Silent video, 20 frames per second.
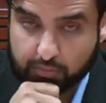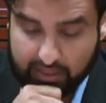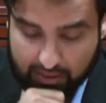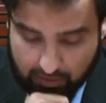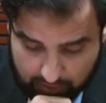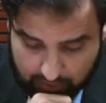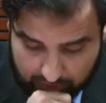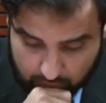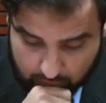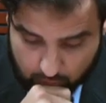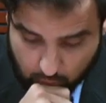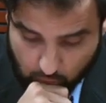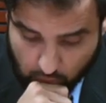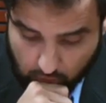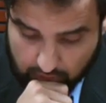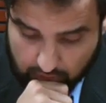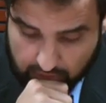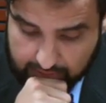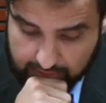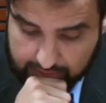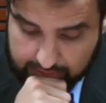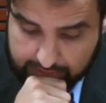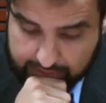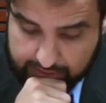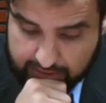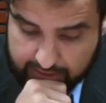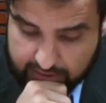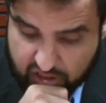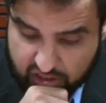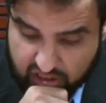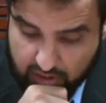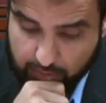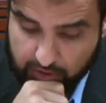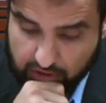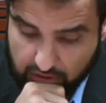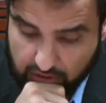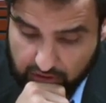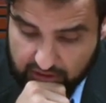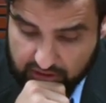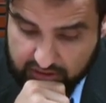American war.
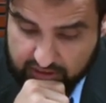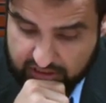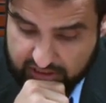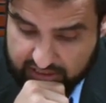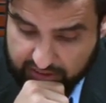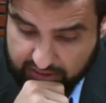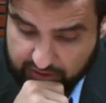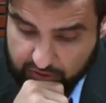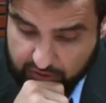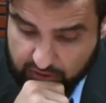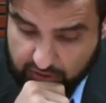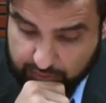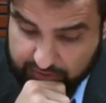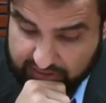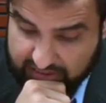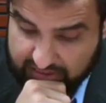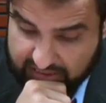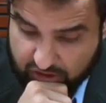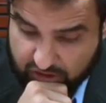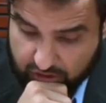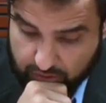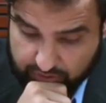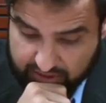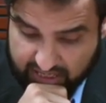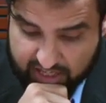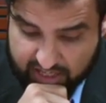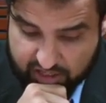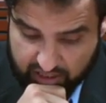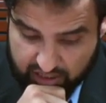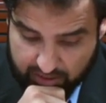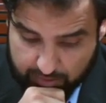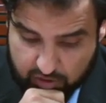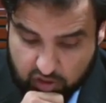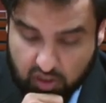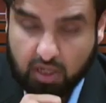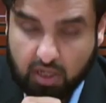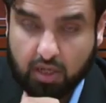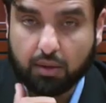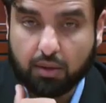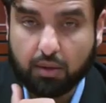Similarly, the secular Middle Eastern
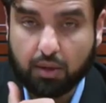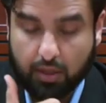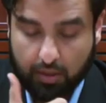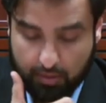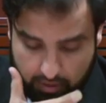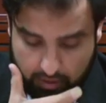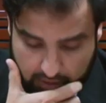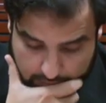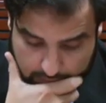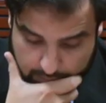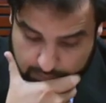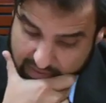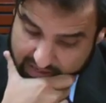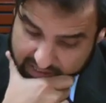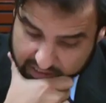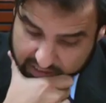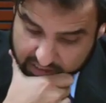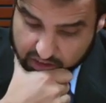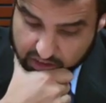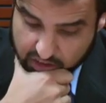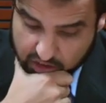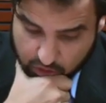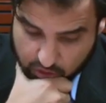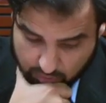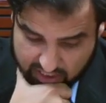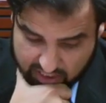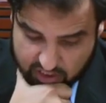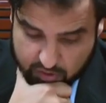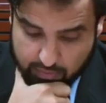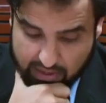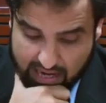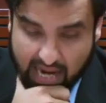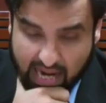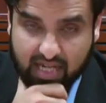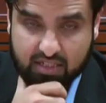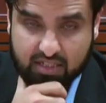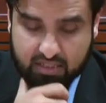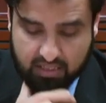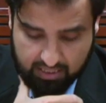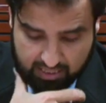regimes, many
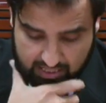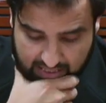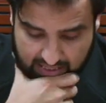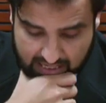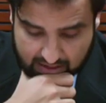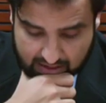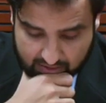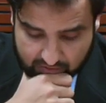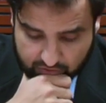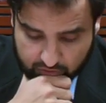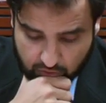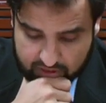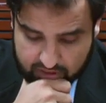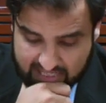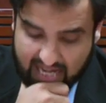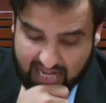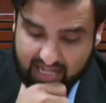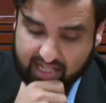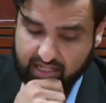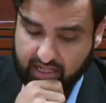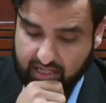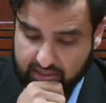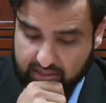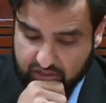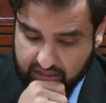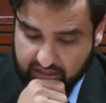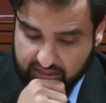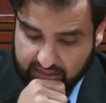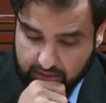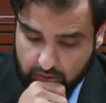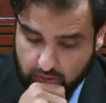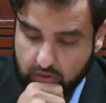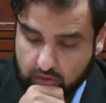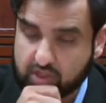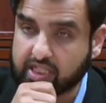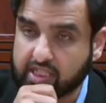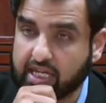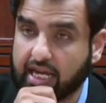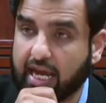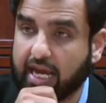U.S.-backed, have for decades
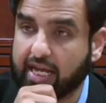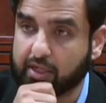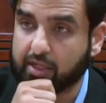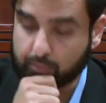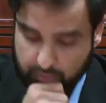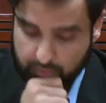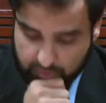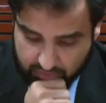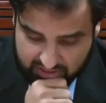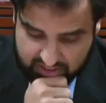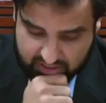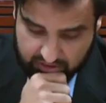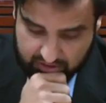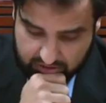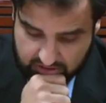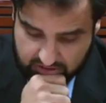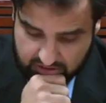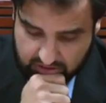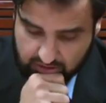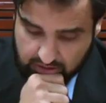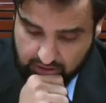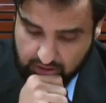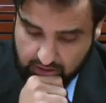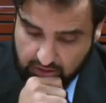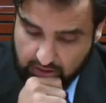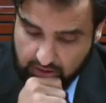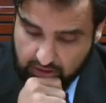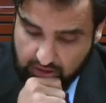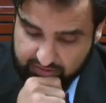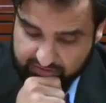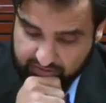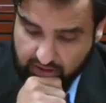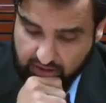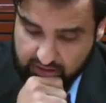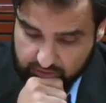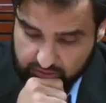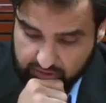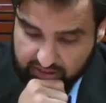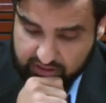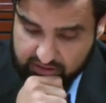killed and imprisoned a
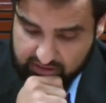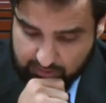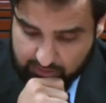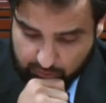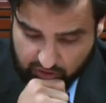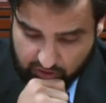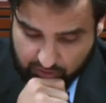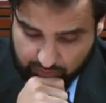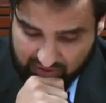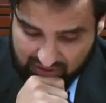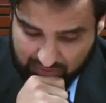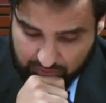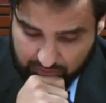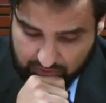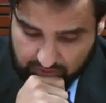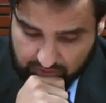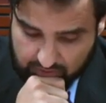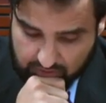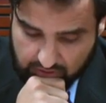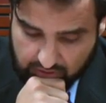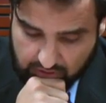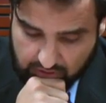far greater number of people.